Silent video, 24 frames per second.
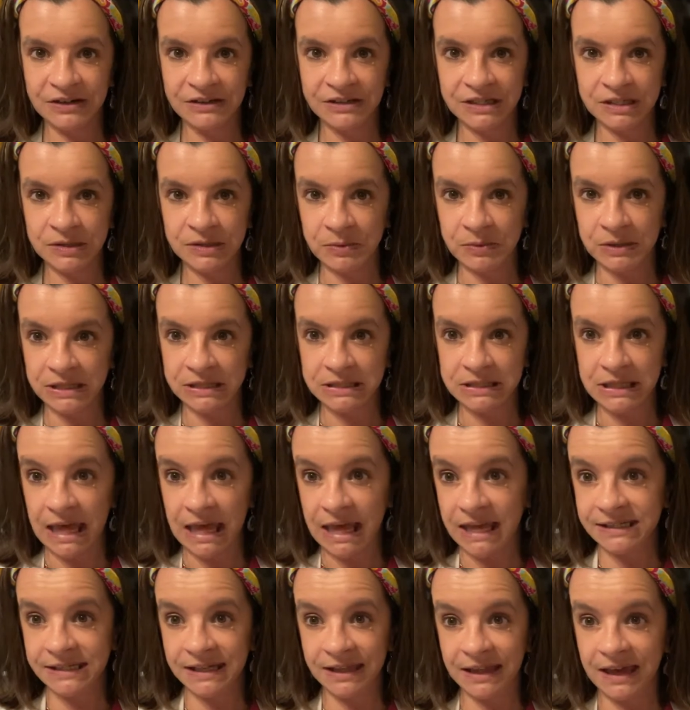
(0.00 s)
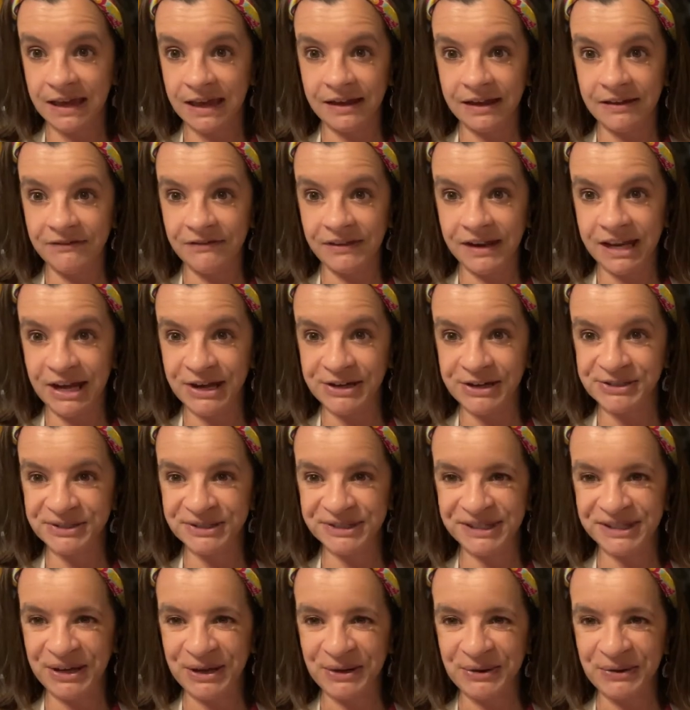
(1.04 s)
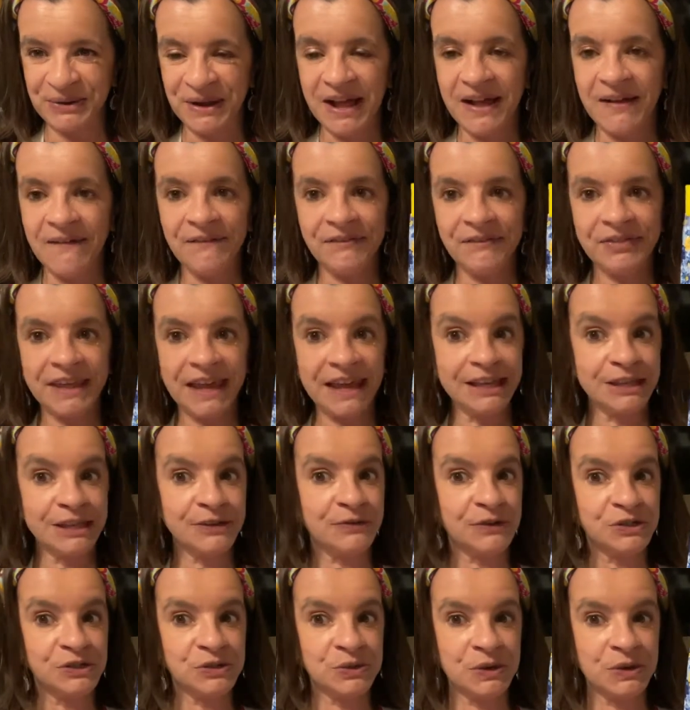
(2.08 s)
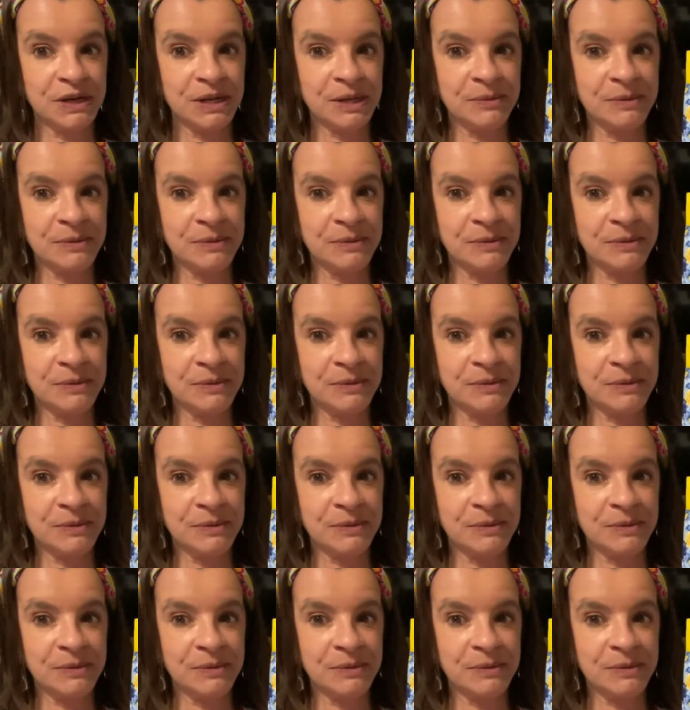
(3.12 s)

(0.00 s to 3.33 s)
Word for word: Just be a slight delay in videos. So Thanks for joining